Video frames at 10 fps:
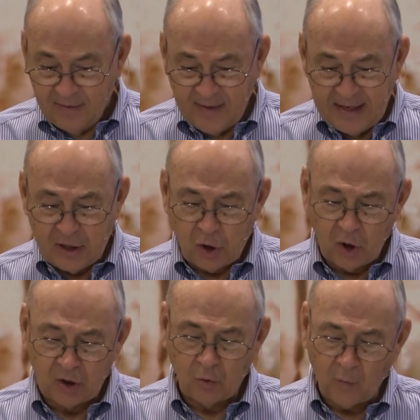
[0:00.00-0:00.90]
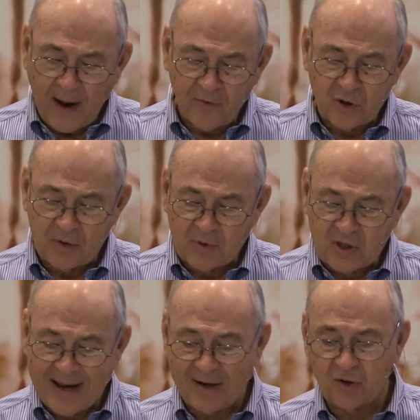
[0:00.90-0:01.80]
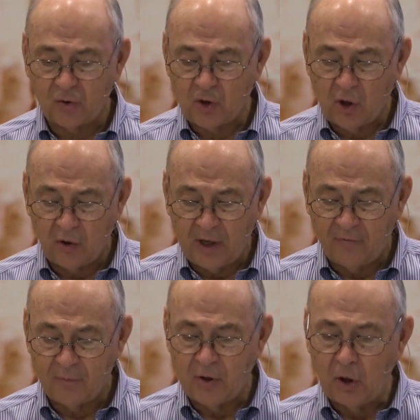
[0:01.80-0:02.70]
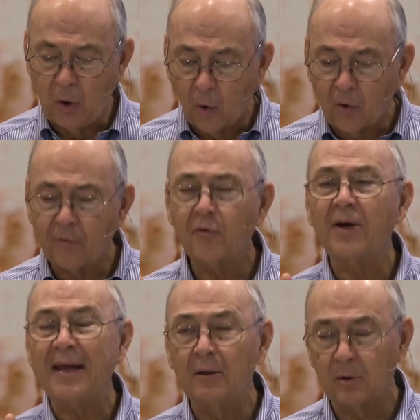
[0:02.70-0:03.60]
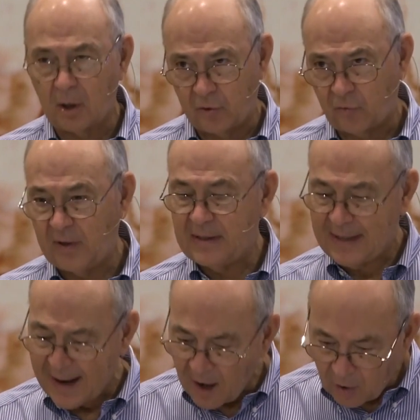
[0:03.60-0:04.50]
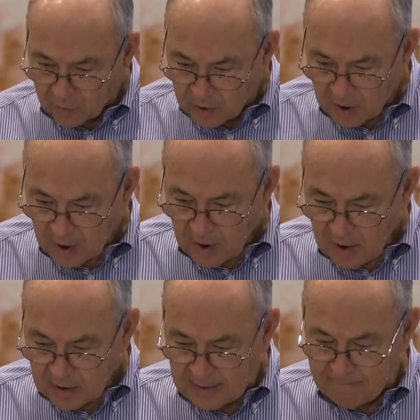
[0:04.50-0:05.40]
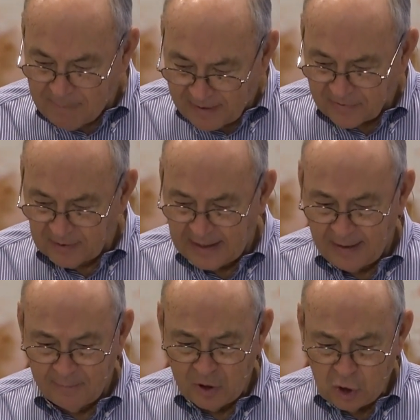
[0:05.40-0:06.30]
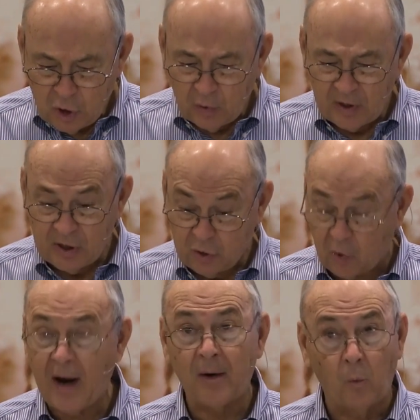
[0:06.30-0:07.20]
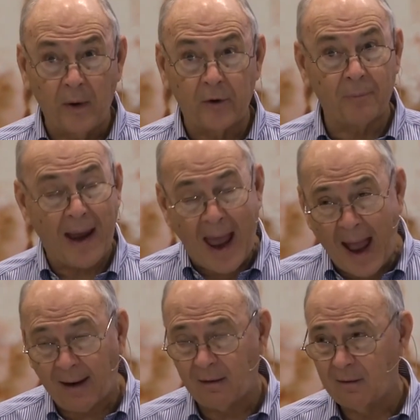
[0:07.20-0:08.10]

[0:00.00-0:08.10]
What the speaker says: that he took the rather substantial journey from the northern hill country down to Bethlehem in Judah to try and win her back.